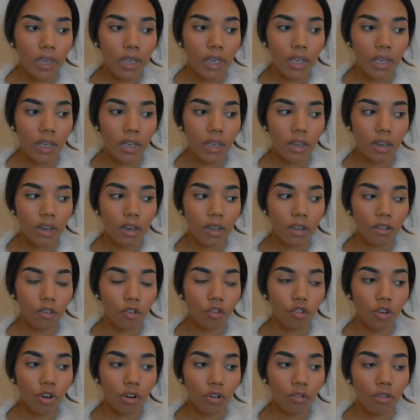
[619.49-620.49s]

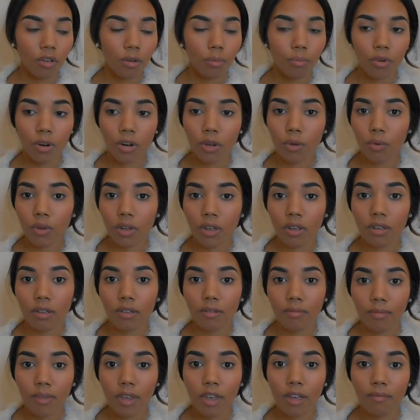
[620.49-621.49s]
it's generally pretty quick.
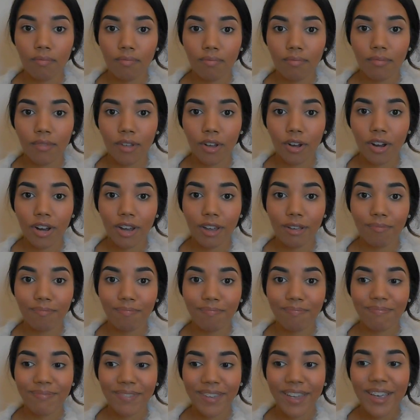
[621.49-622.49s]
Yeah, alright.
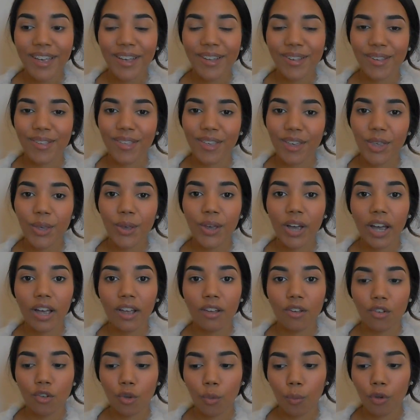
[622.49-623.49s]
So thank you
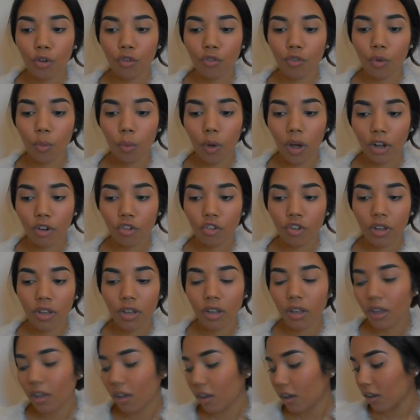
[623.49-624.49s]
guys so much for
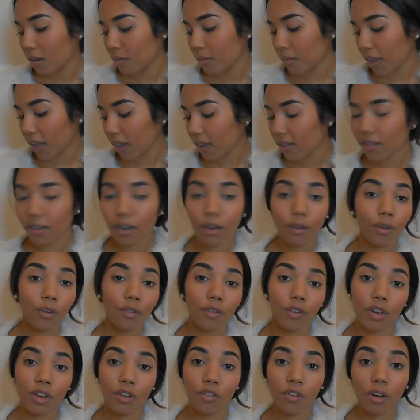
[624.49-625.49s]
watching. Like I said, if you
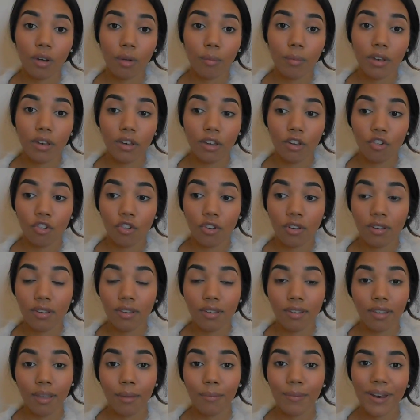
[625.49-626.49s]
have any
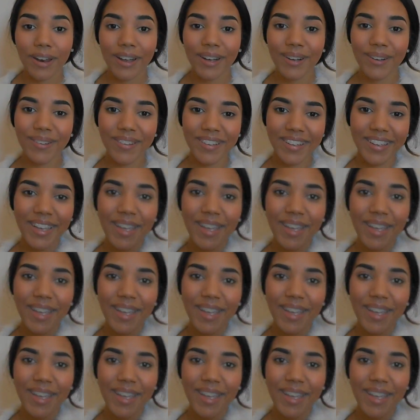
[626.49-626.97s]
recommendations, let me know.